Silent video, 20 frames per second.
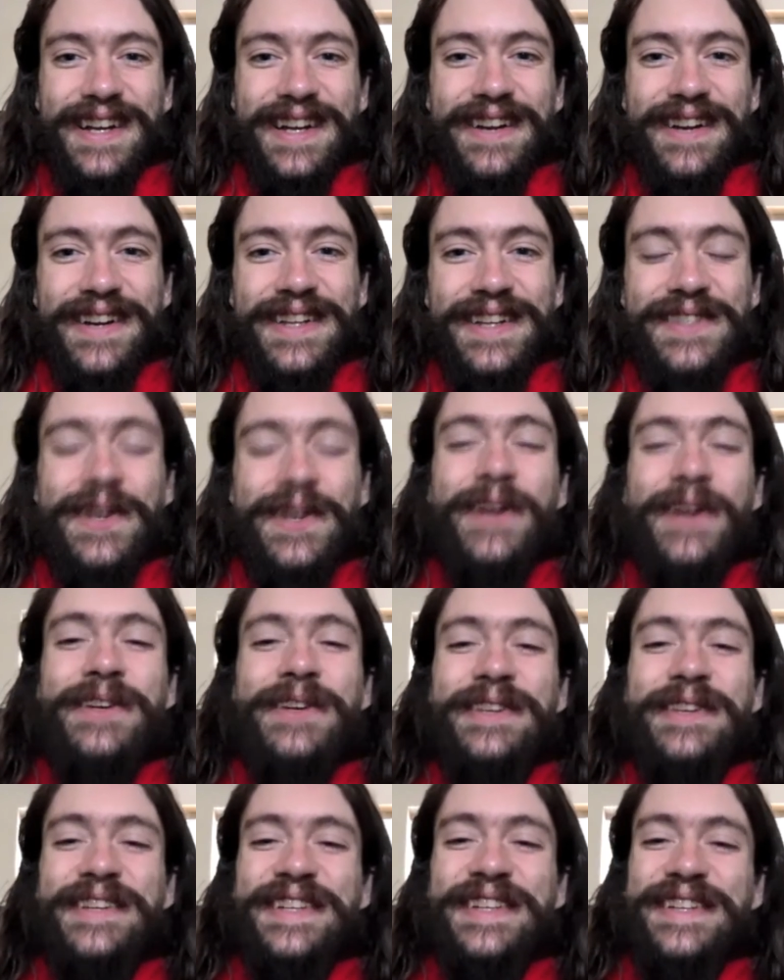it's
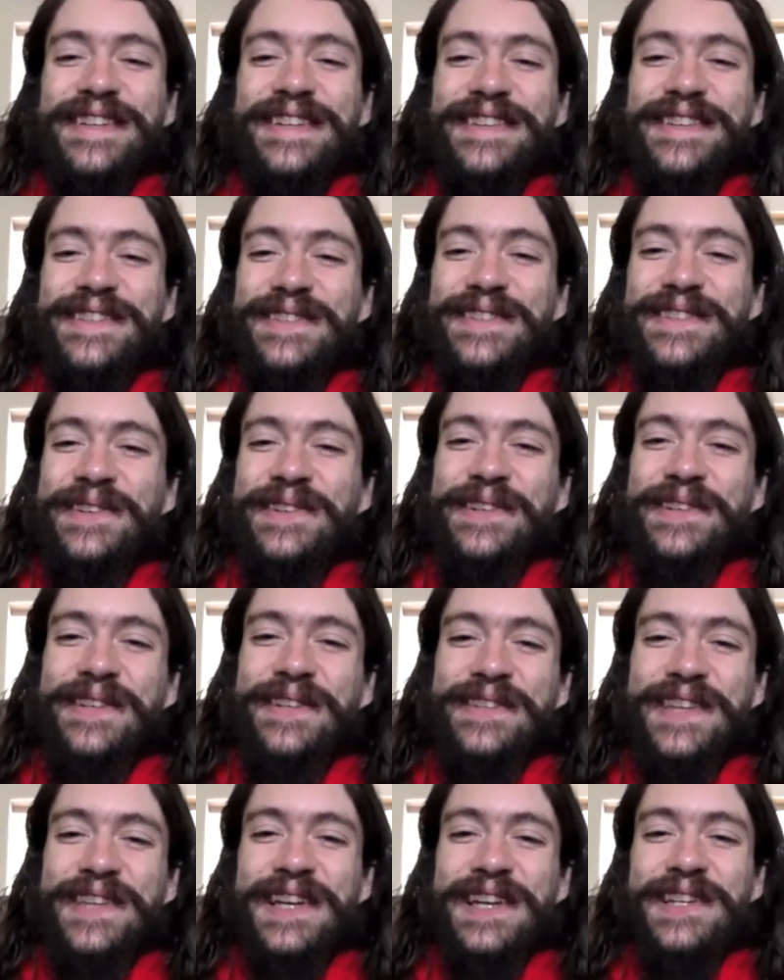not so to
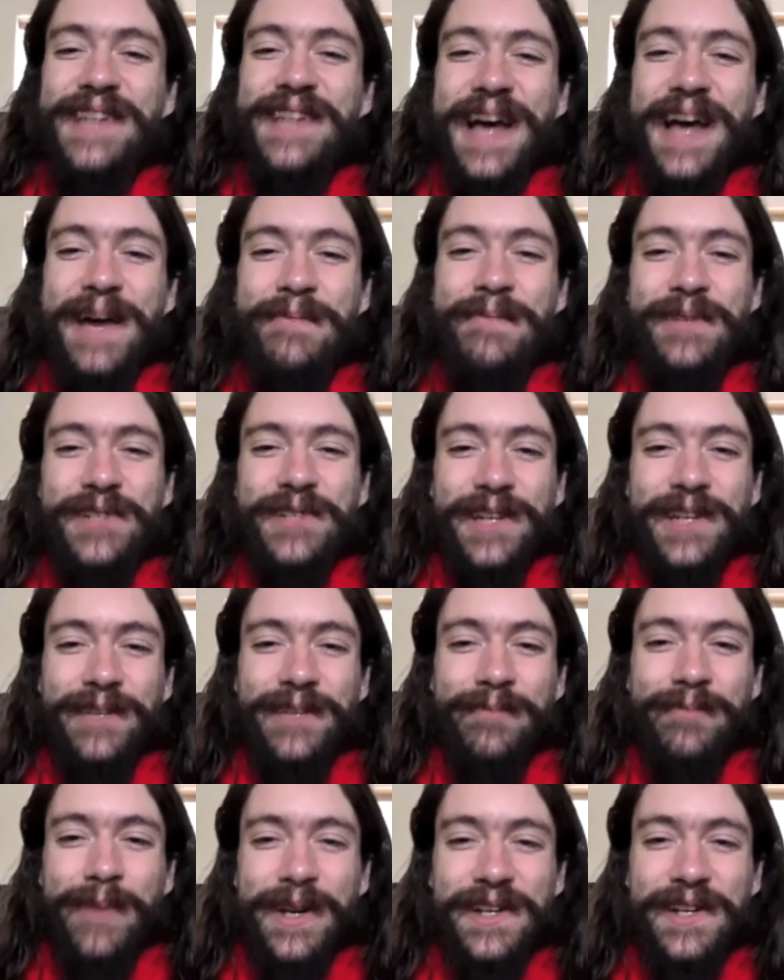say
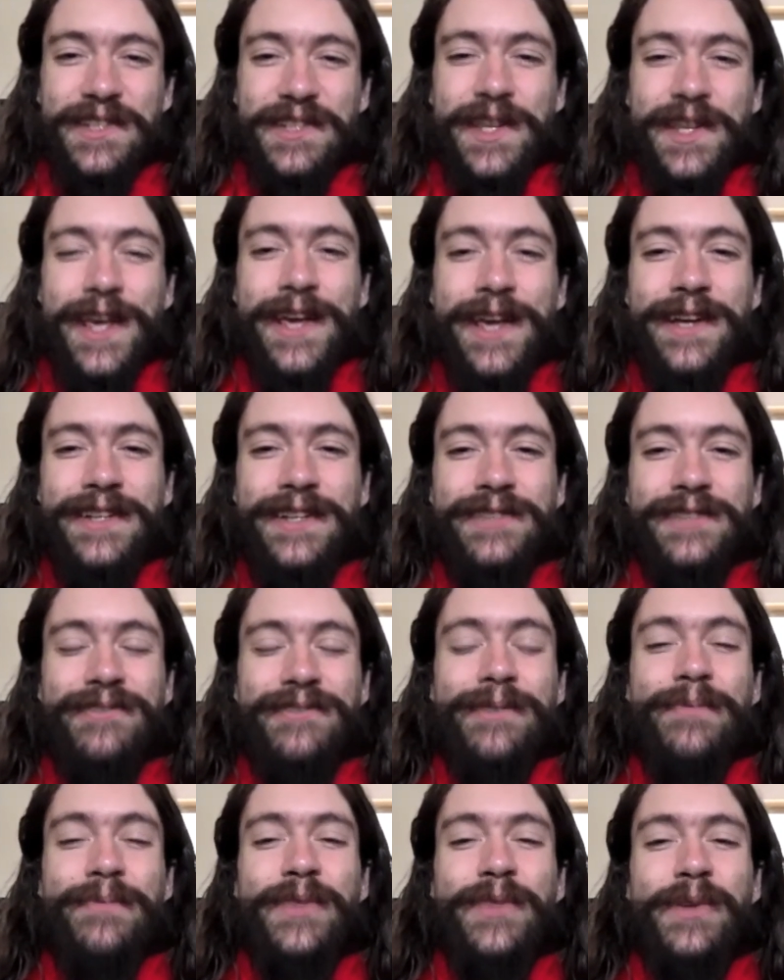damaging, but it takes
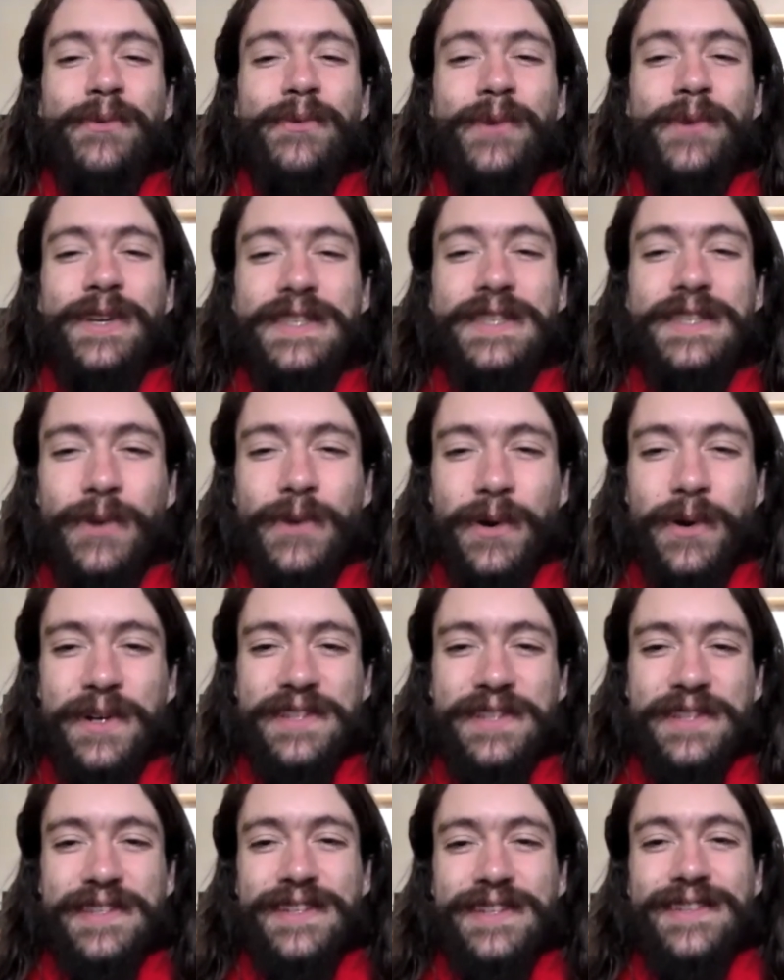from the
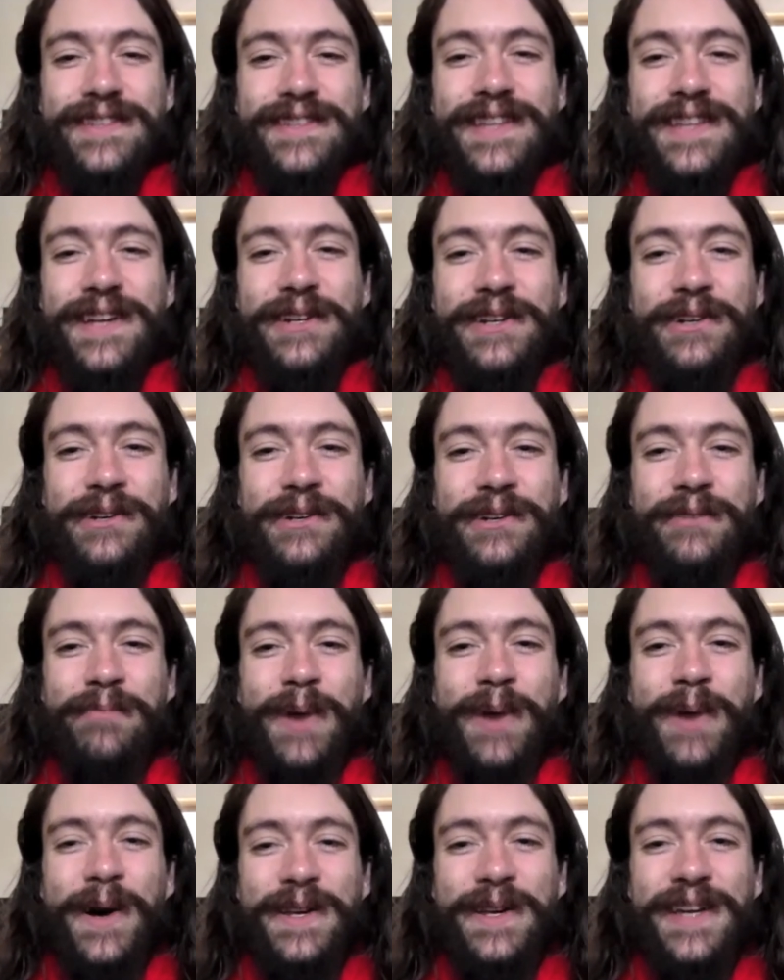resources that your
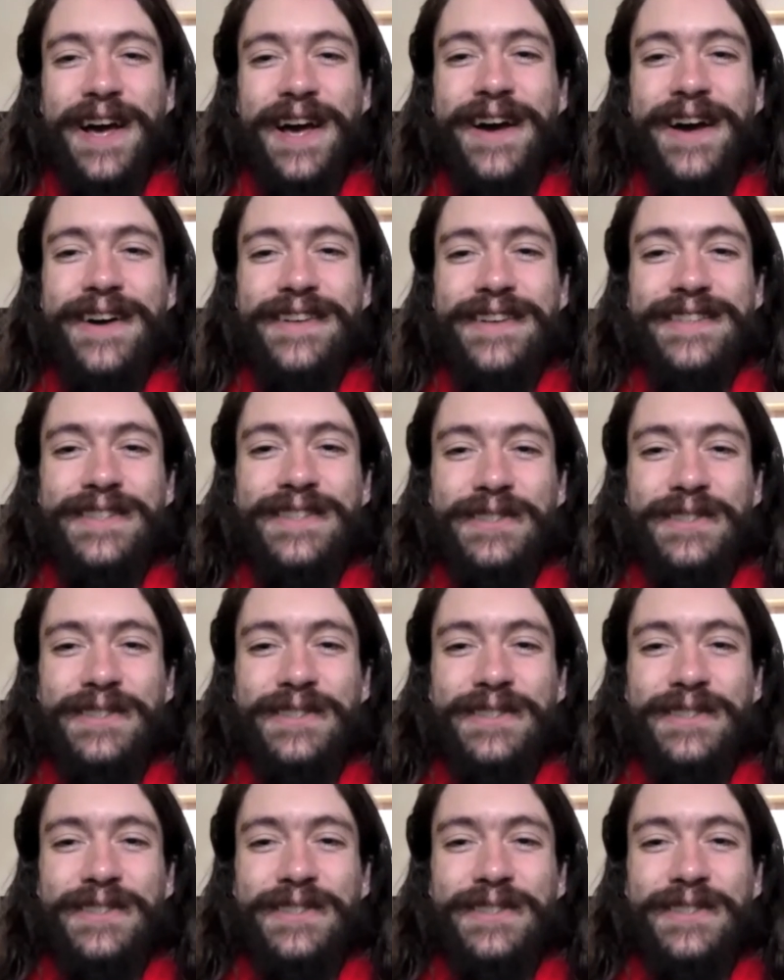body has.